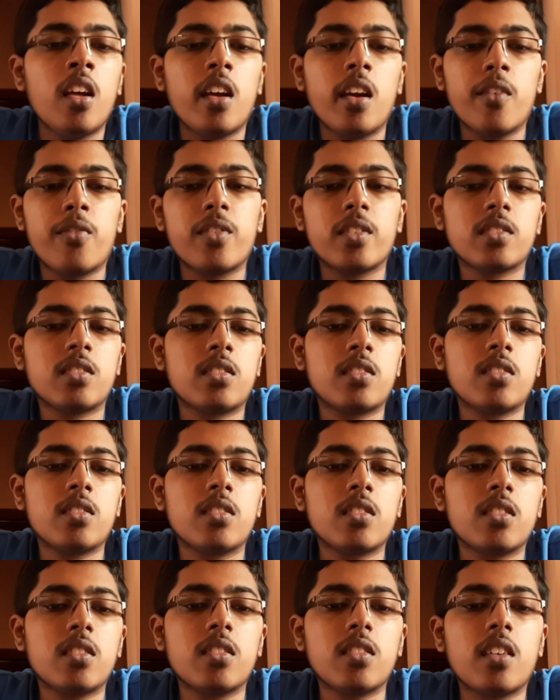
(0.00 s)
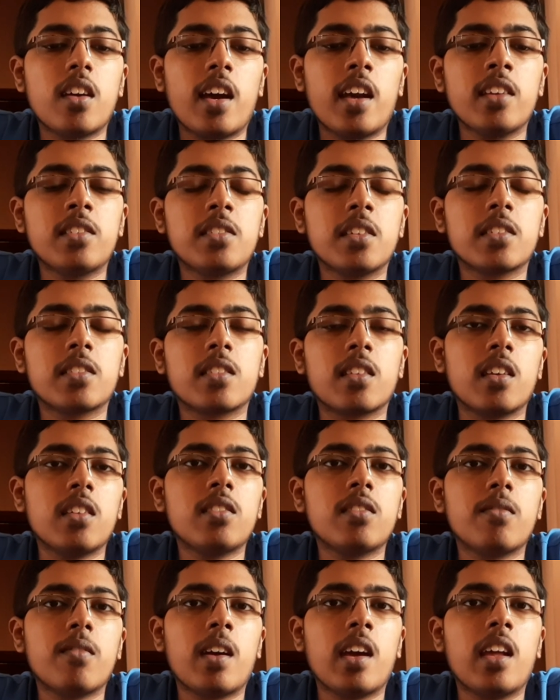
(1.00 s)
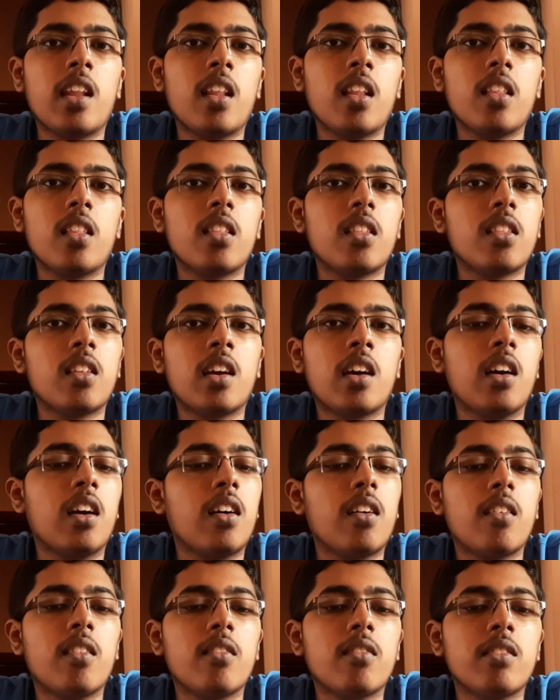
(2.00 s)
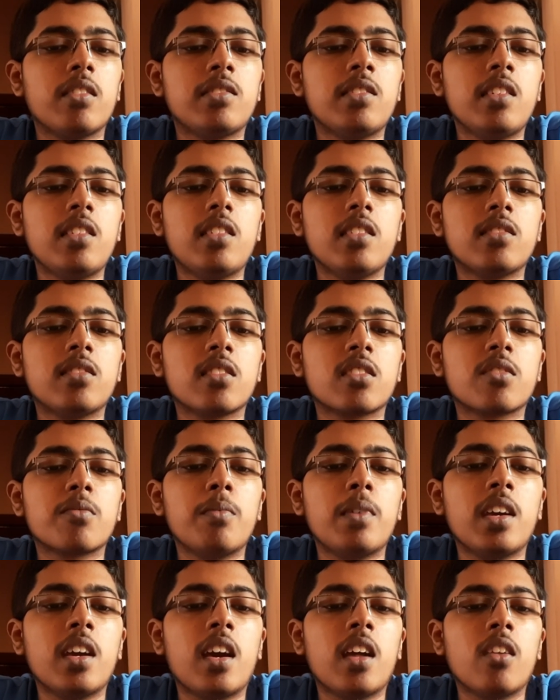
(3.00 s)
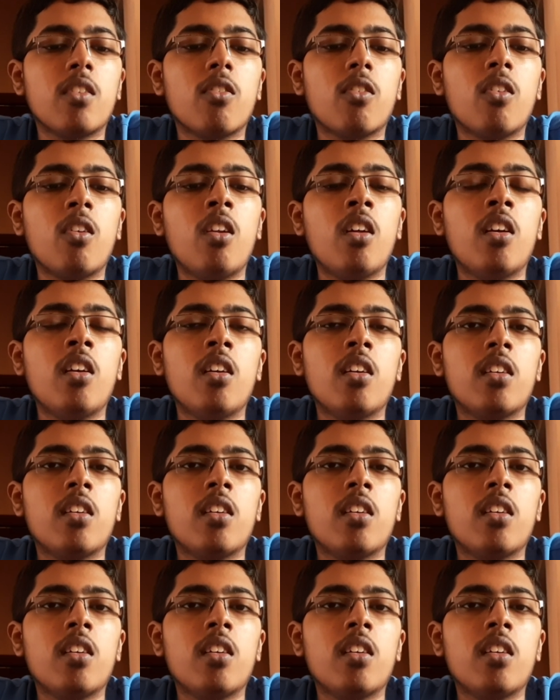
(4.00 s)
FS-iA10B, while the CT6B and all,